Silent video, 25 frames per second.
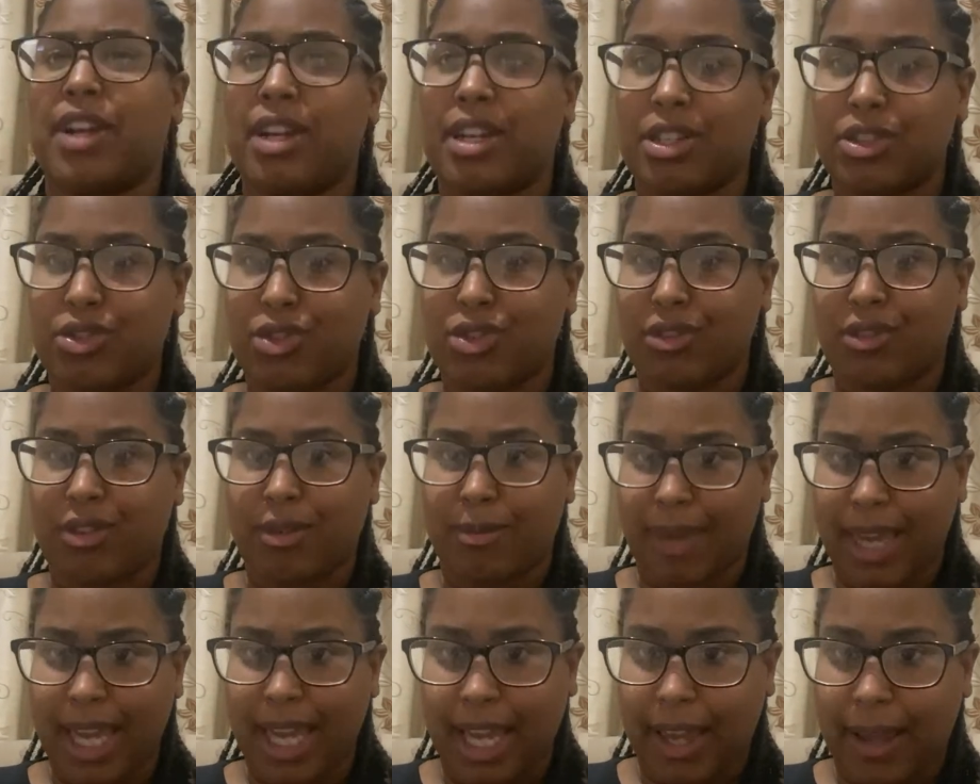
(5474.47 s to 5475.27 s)
country for
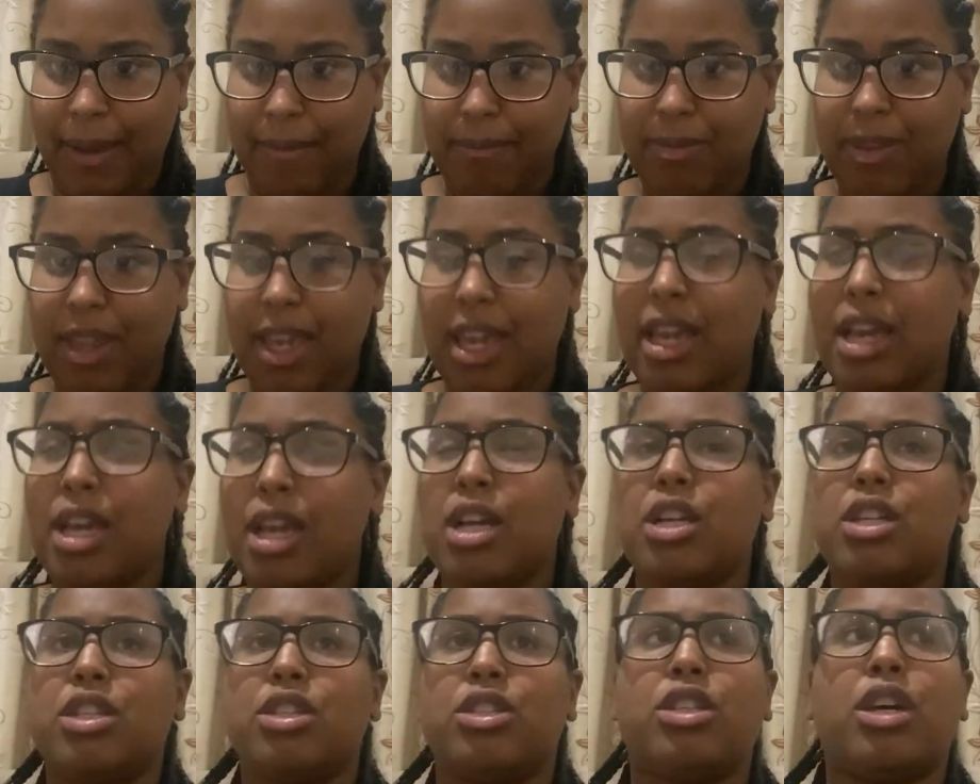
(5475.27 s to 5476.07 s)
me.
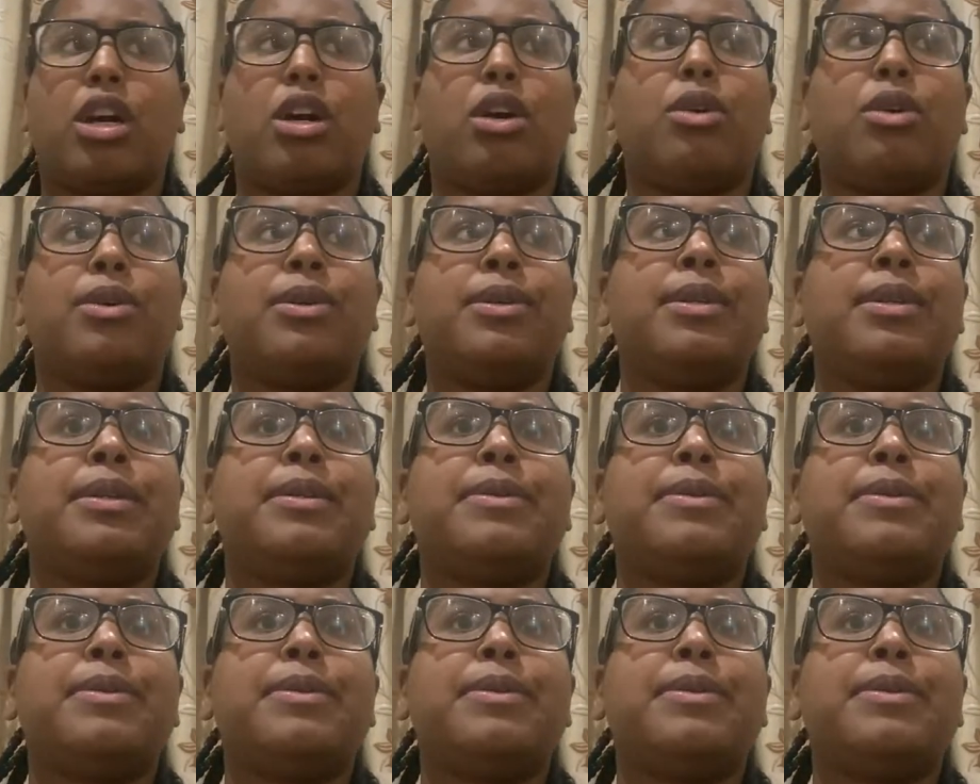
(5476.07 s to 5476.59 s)
So